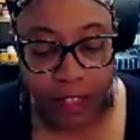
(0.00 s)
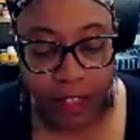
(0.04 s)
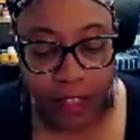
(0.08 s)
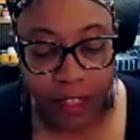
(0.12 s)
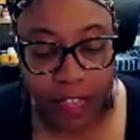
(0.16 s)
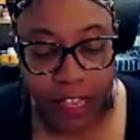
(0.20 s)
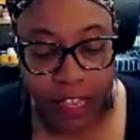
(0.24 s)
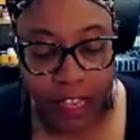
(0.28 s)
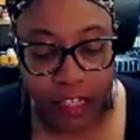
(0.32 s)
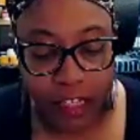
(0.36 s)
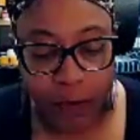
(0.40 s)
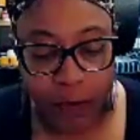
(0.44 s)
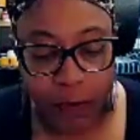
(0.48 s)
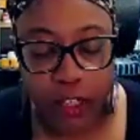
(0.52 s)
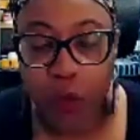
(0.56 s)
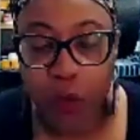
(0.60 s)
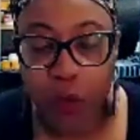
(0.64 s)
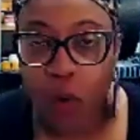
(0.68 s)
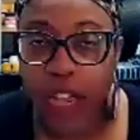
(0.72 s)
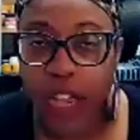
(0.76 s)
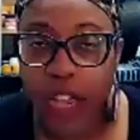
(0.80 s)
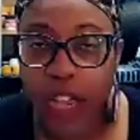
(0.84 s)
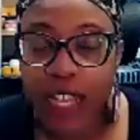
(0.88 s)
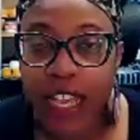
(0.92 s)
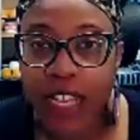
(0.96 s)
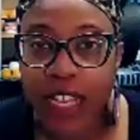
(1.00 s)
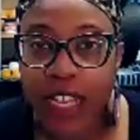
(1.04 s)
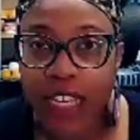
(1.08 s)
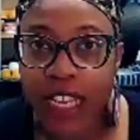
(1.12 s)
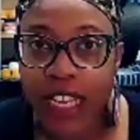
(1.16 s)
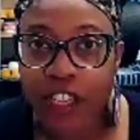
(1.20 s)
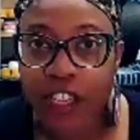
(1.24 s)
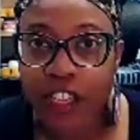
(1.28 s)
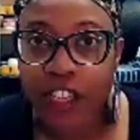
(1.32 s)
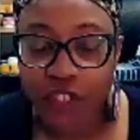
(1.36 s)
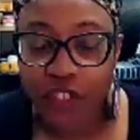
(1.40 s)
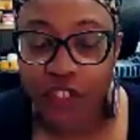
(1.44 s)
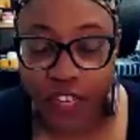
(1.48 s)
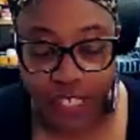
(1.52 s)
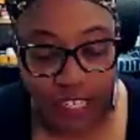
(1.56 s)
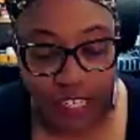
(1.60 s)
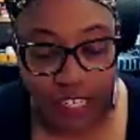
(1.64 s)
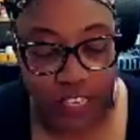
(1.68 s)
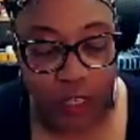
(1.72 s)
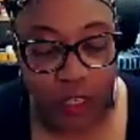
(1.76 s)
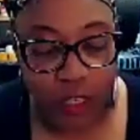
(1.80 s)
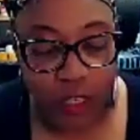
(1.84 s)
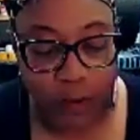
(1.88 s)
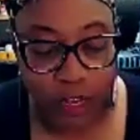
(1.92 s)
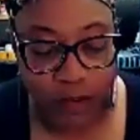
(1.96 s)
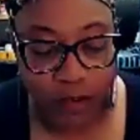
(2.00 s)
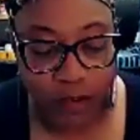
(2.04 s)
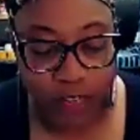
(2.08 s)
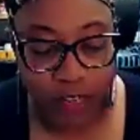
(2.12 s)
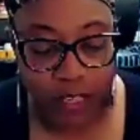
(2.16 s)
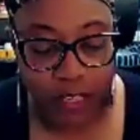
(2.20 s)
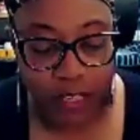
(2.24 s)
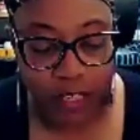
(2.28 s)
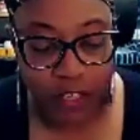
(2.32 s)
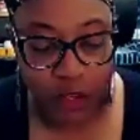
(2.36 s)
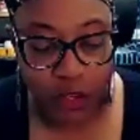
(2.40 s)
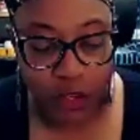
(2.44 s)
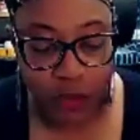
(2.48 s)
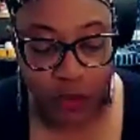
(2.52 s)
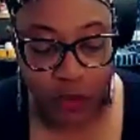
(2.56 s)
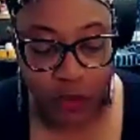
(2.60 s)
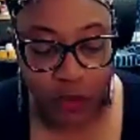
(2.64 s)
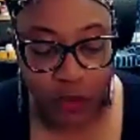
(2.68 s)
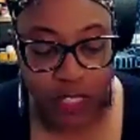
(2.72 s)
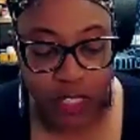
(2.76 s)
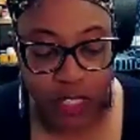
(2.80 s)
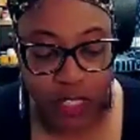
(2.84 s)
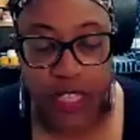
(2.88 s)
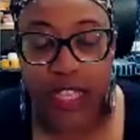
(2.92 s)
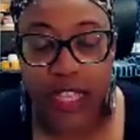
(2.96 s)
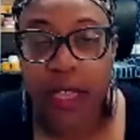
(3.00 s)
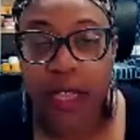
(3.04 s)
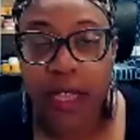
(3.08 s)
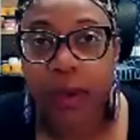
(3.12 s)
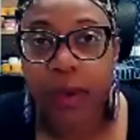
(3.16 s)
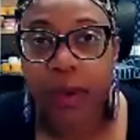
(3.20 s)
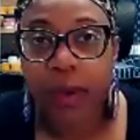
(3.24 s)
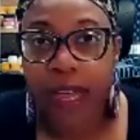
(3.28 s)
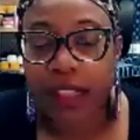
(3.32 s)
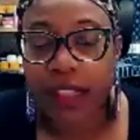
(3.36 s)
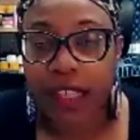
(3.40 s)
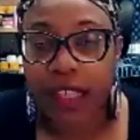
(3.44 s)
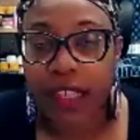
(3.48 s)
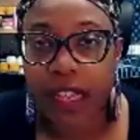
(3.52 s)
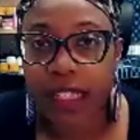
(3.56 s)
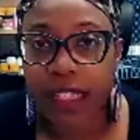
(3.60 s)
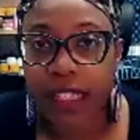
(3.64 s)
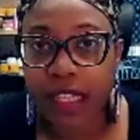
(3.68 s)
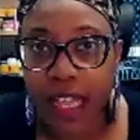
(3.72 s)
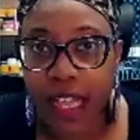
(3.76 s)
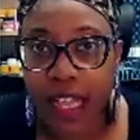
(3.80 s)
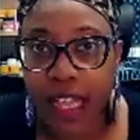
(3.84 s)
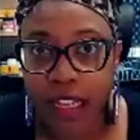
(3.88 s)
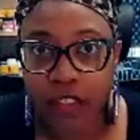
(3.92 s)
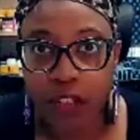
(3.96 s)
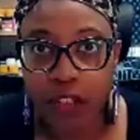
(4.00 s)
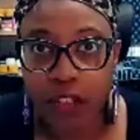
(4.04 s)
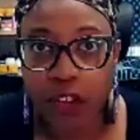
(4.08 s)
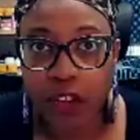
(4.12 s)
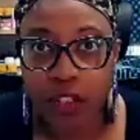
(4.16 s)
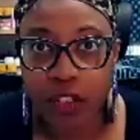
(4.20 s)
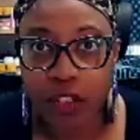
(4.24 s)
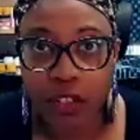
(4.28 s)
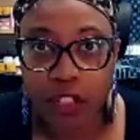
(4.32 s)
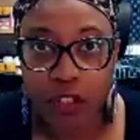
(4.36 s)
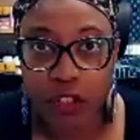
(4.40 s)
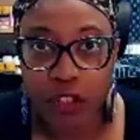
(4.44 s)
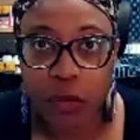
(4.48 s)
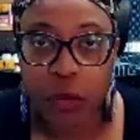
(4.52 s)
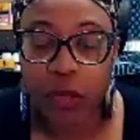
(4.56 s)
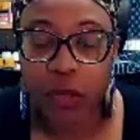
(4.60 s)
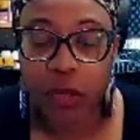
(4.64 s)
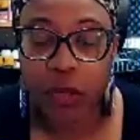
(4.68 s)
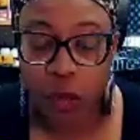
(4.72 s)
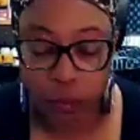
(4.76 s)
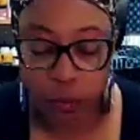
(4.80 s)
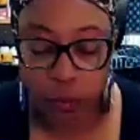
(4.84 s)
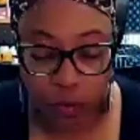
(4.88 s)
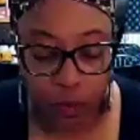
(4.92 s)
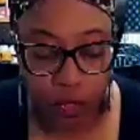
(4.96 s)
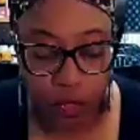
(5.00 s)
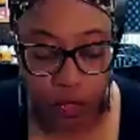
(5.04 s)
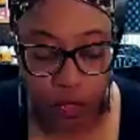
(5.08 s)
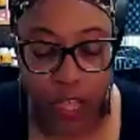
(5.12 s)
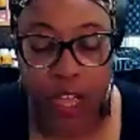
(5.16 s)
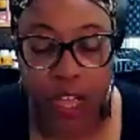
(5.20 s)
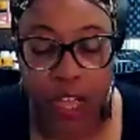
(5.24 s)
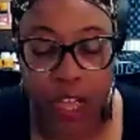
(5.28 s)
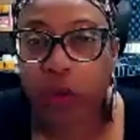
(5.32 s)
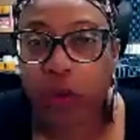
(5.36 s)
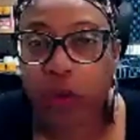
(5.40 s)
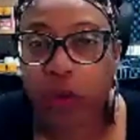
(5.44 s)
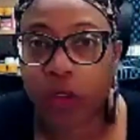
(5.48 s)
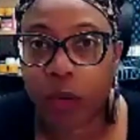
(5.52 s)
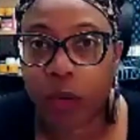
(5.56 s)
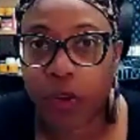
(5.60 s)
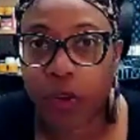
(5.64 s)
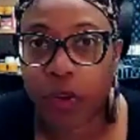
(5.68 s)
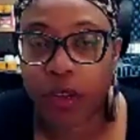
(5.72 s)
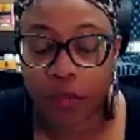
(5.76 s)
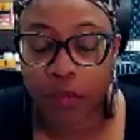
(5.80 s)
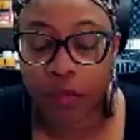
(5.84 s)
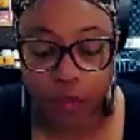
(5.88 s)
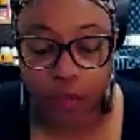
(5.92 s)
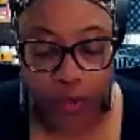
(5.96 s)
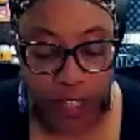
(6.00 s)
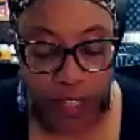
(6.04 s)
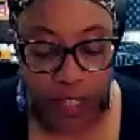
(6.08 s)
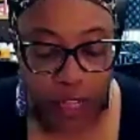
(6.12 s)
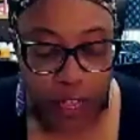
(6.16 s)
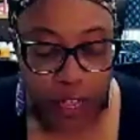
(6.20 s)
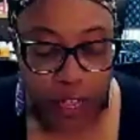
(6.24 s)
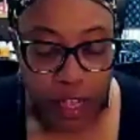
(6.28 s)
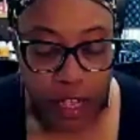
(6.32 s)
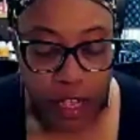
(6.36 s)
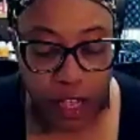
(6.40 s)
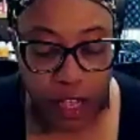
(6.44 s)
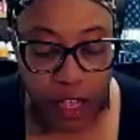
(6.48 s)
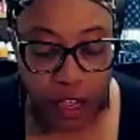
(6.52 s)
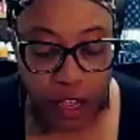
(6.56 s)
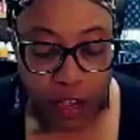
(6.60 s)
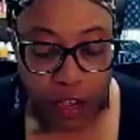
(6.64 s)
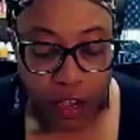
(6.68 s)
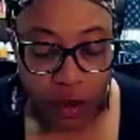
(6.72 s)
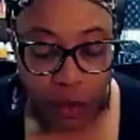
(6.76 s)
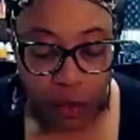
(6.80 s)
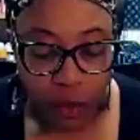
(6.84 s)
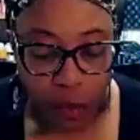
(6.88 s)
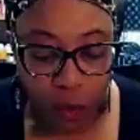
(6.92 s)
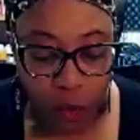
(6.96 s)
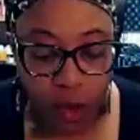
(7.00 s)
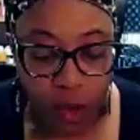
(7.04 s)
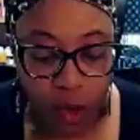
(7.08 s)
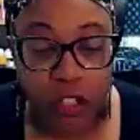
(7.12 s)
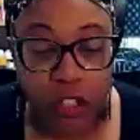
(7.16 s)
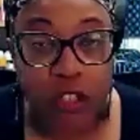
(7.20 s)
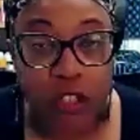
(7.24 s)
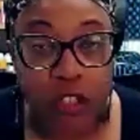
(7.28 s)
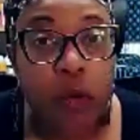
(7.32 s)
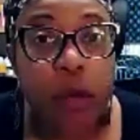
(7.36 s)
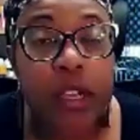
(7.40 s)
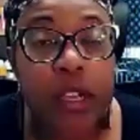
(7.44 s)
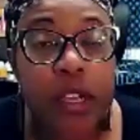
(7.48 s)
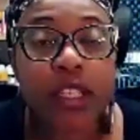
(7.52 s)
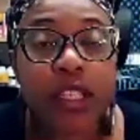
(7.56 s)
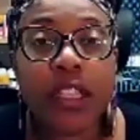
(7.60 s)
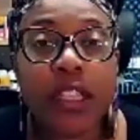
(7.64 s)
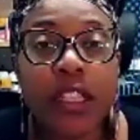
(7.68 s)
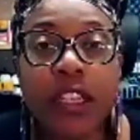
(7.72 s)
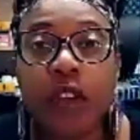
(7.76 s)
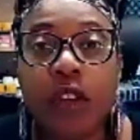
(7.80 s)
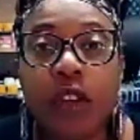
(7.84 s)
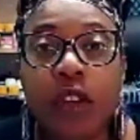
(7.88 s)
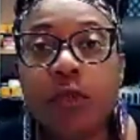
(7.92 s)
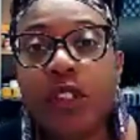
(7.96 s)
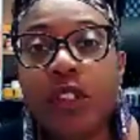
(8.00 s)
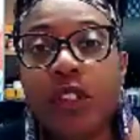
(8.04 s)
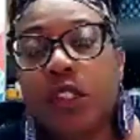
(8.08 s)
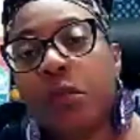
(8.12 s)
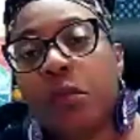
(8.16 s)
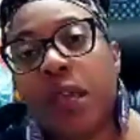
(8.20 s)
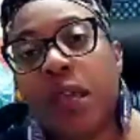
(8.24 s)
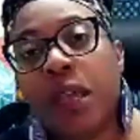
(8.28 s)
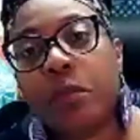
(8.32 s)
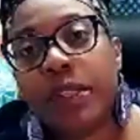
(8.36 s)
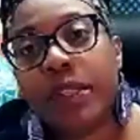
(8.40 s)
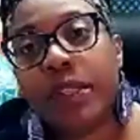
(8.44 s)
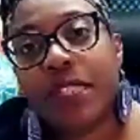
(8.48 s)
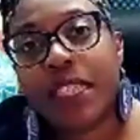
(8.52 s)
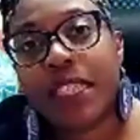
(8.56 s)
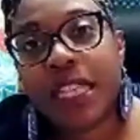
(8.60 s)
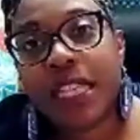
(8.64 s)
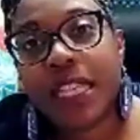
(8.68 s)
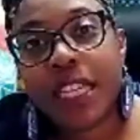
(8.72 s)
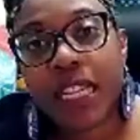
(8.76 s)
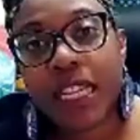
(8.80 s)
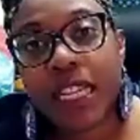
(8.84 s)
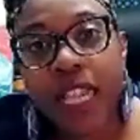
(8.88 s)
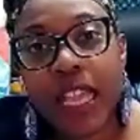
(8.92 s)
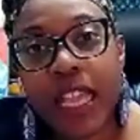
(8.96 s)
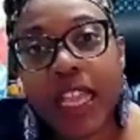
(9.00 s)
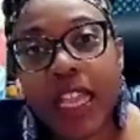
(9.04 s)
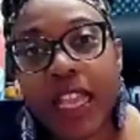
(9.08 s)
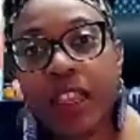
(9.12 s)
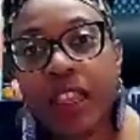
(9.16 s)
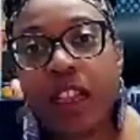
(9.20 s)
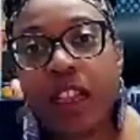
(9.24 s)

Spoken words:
it's been quite an interesting experience to see the impact that it's had on the young people that I work with. One young person that comes to mind particularly